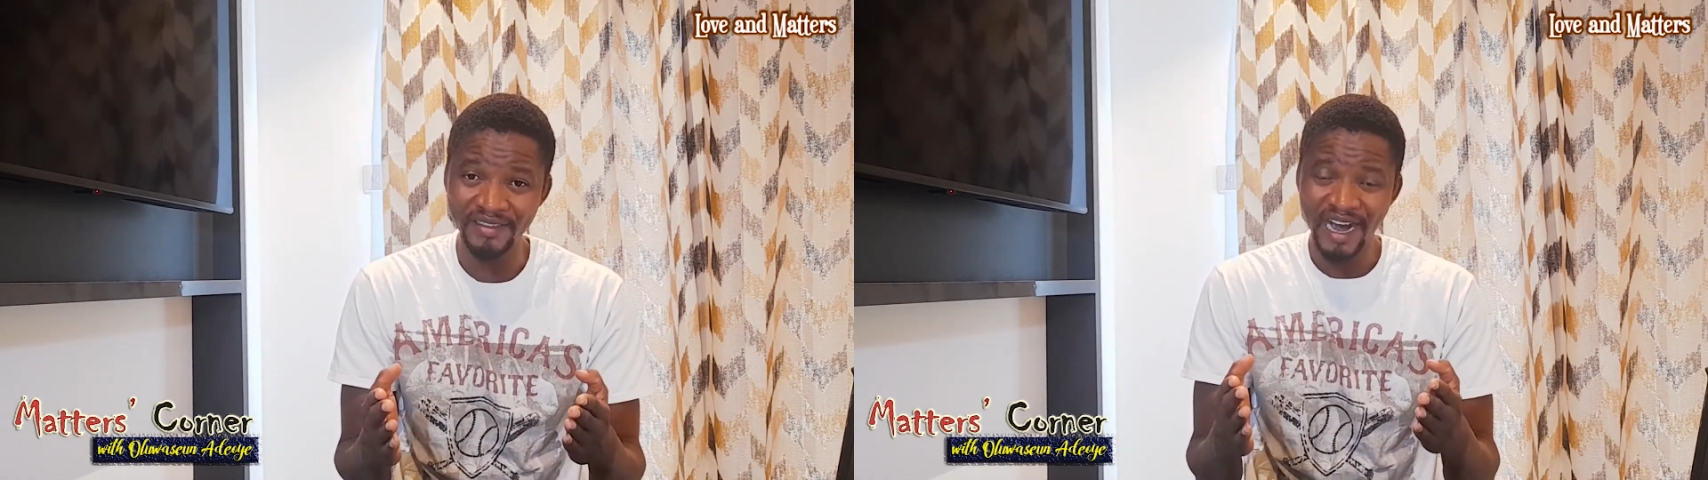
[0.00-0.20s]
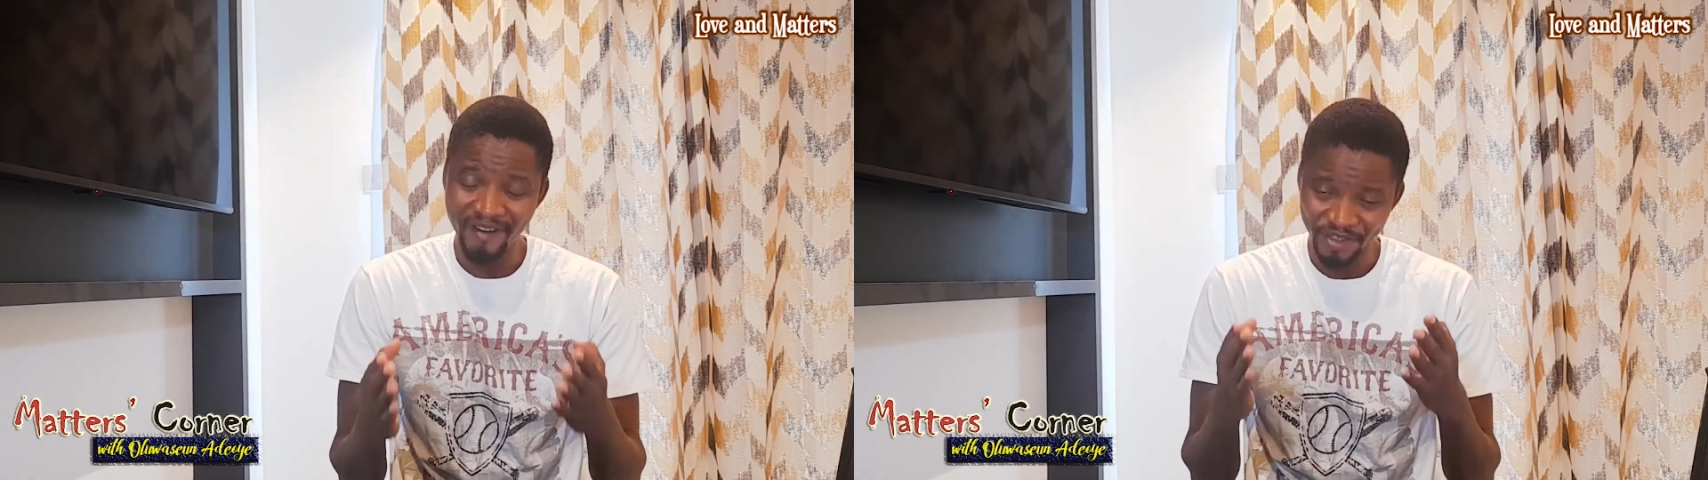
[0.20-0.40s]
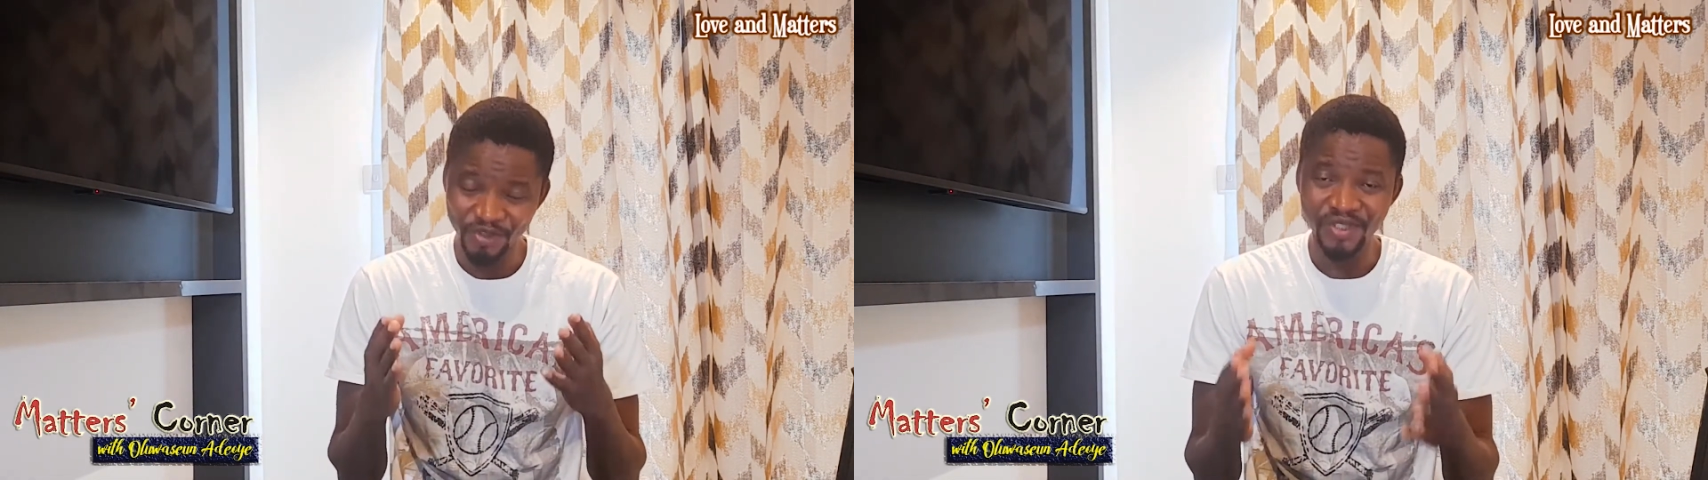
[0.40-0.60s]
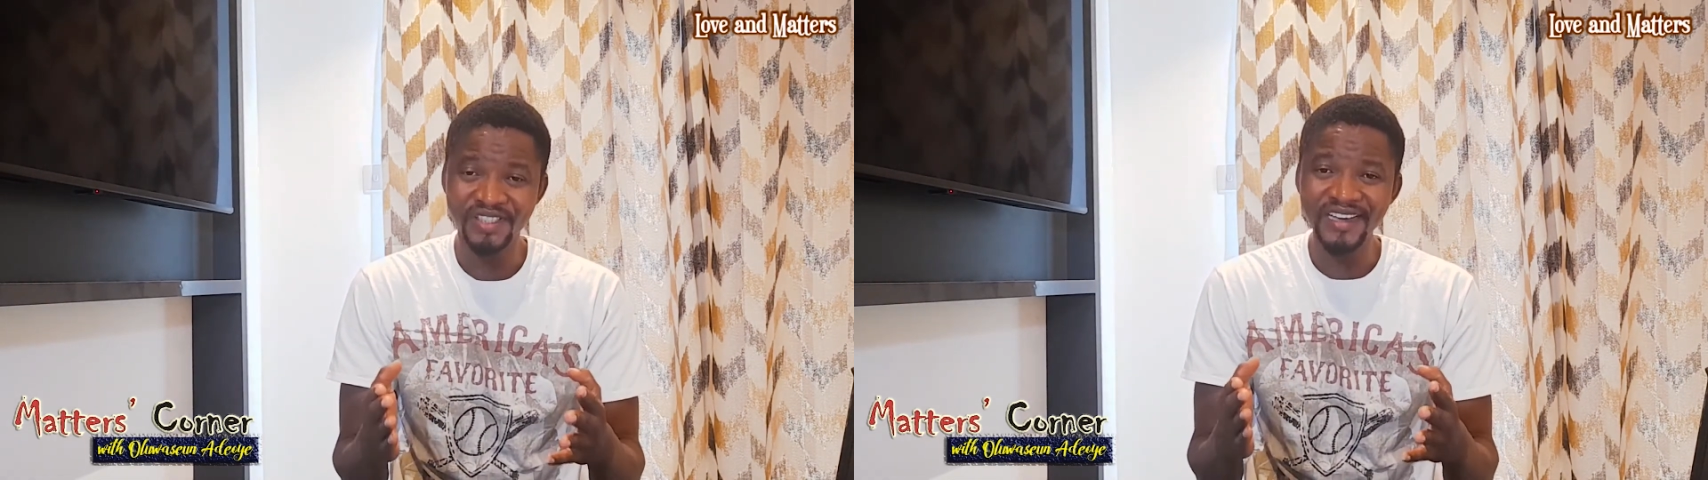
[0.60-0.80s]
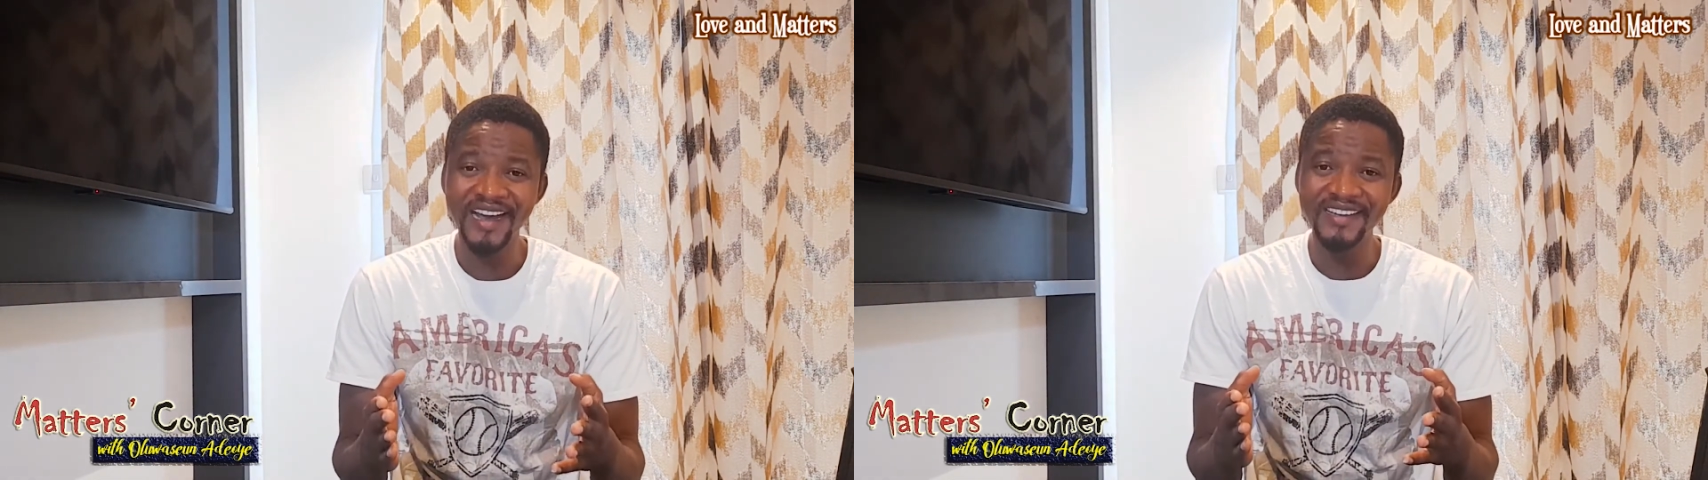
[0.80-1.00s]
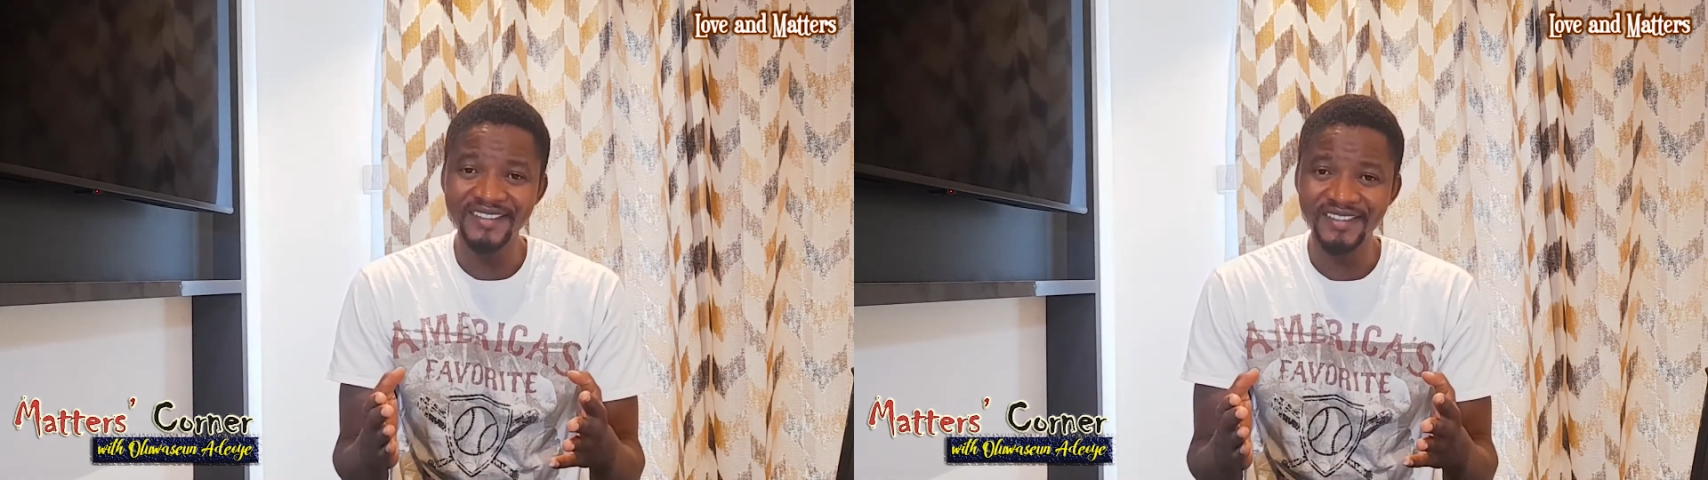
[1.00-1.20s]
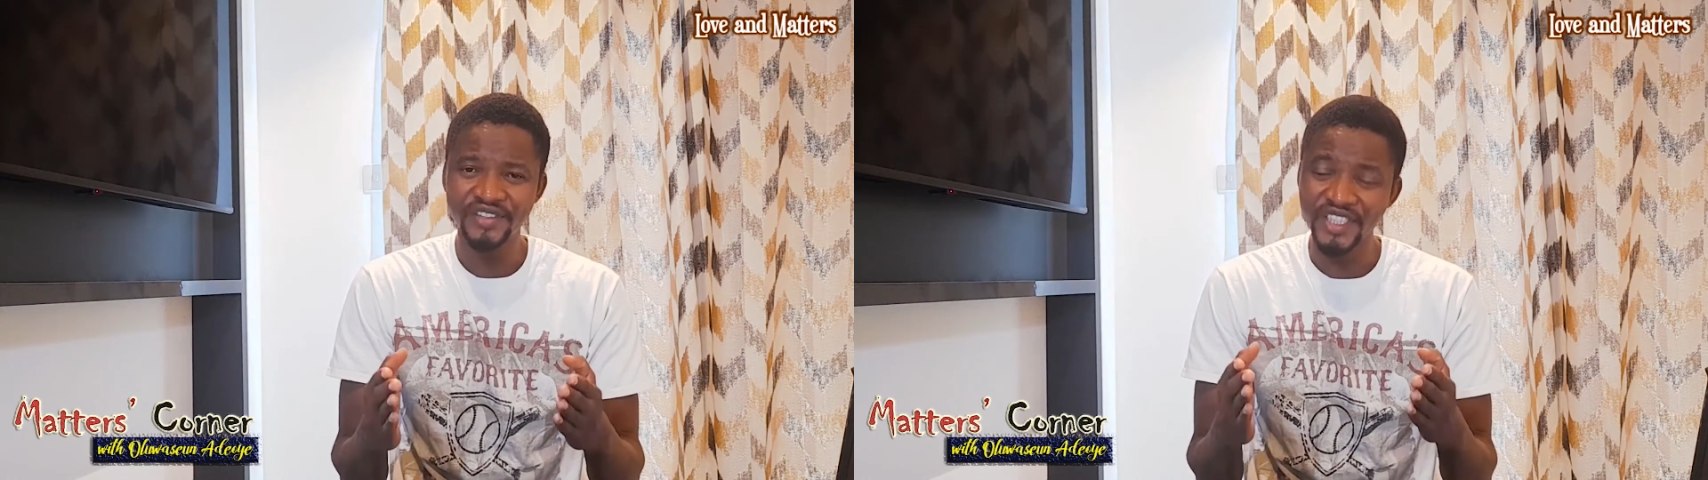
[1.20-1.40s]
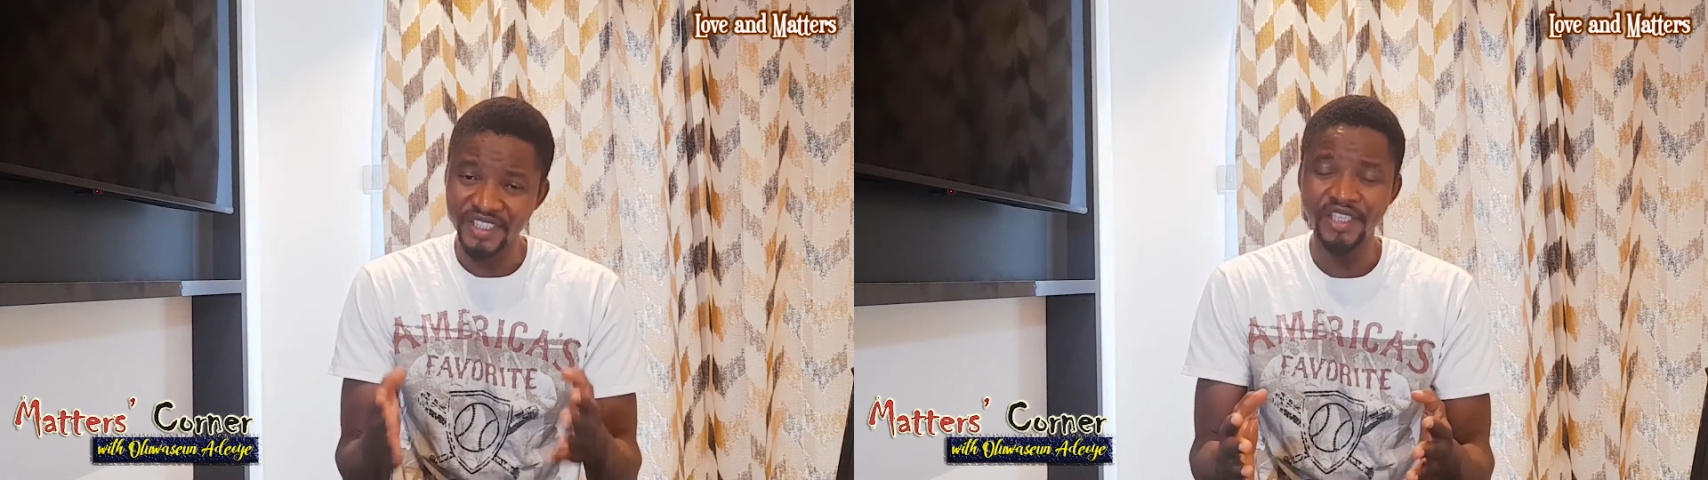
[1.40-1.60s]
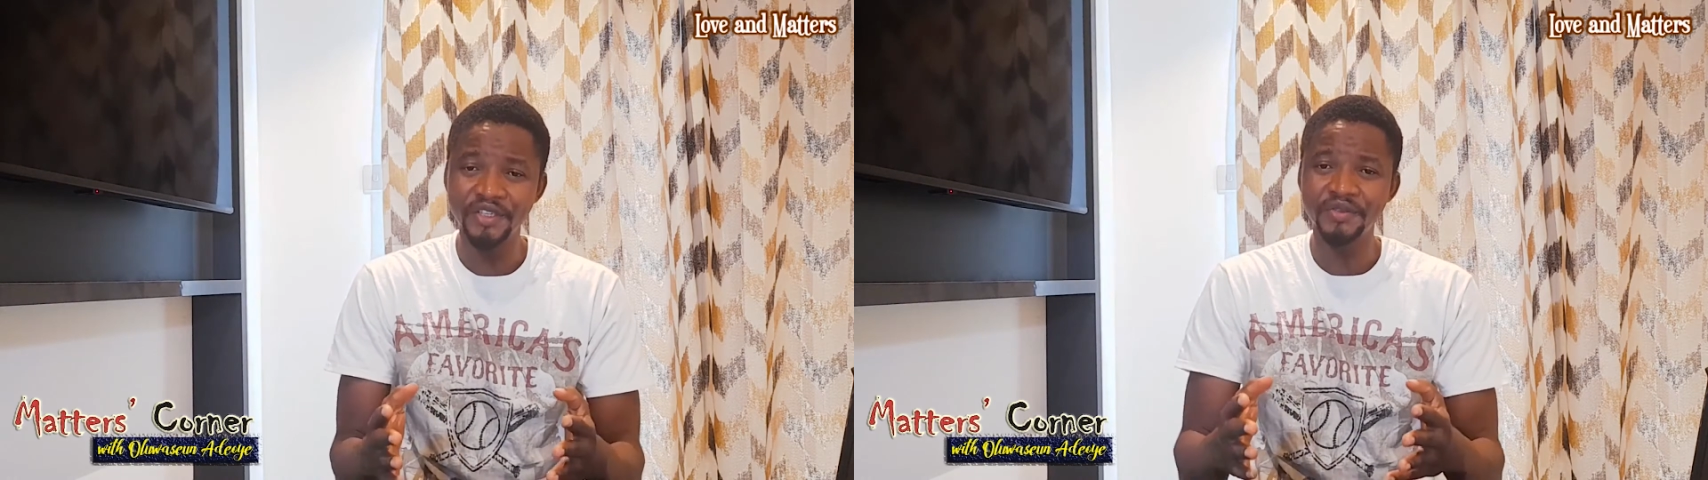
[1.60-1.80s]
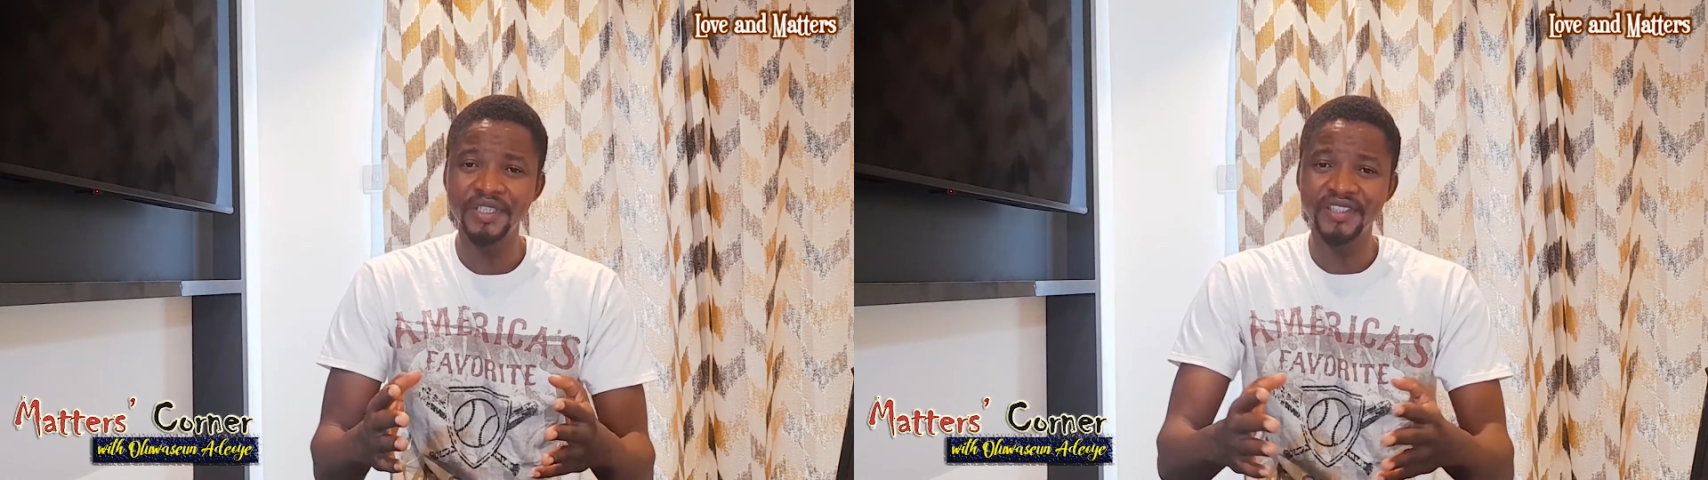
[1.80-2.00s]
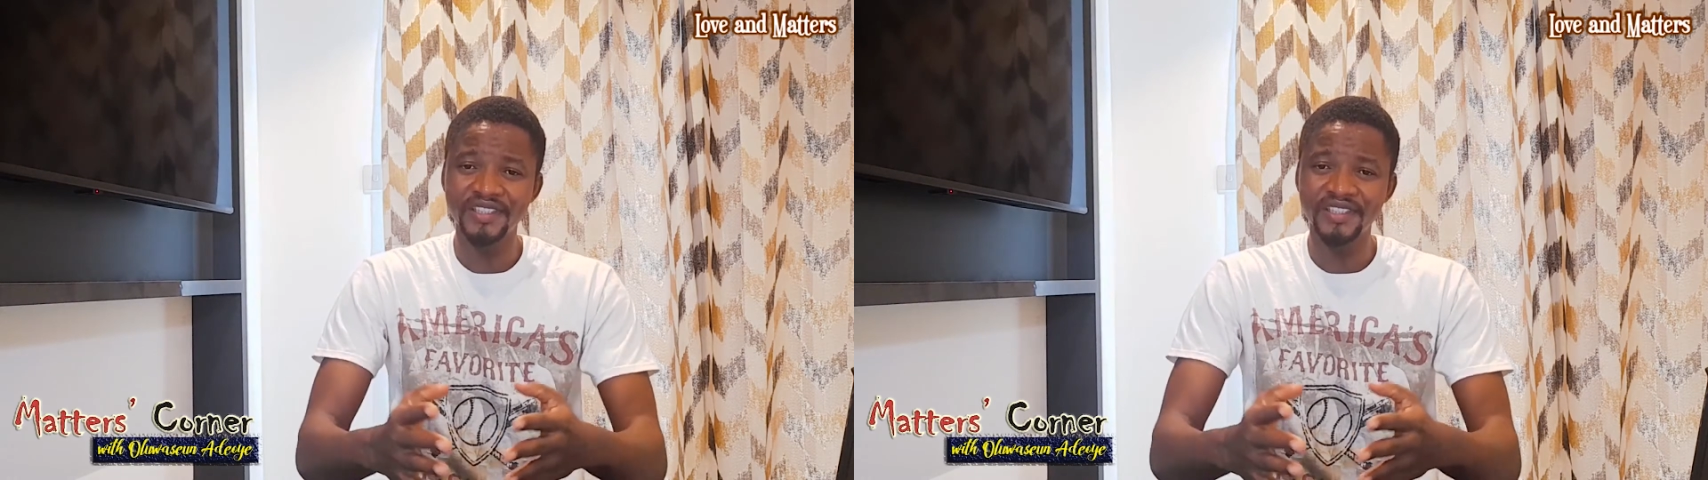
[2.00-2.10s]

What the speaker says: our society deteriorates